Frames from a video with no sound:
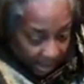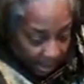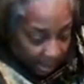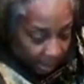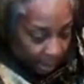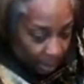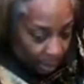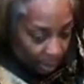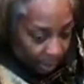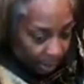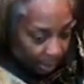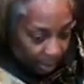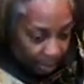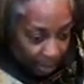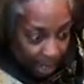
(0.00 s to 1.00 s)
it's going
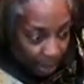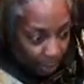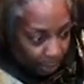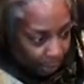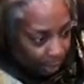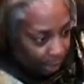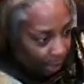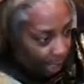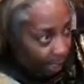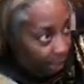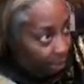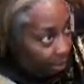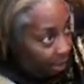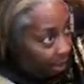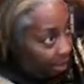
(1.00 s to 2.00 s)
to melt.
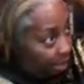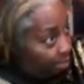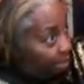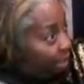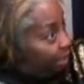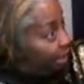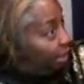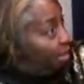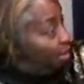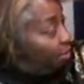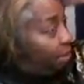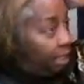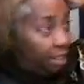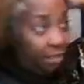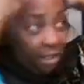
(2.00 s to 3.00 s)
Like, it's melting
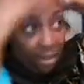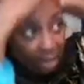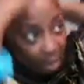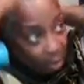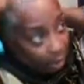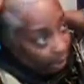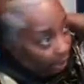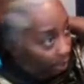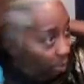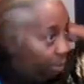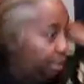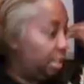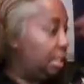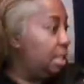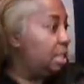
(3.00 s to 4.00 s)
already very quickly.
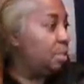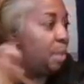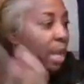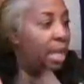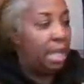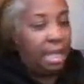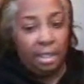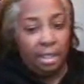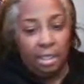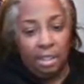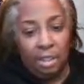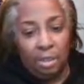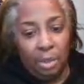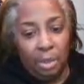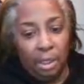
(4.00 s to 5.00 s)
Once it hits my hands, it
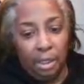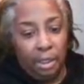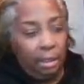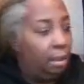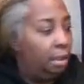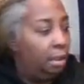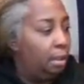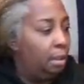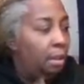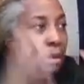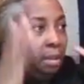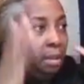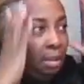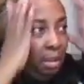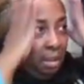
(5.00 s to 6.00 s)
just really
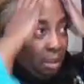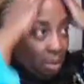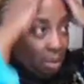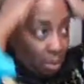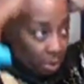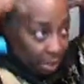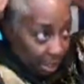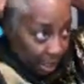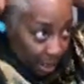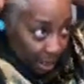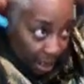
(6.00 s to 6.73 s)
goes to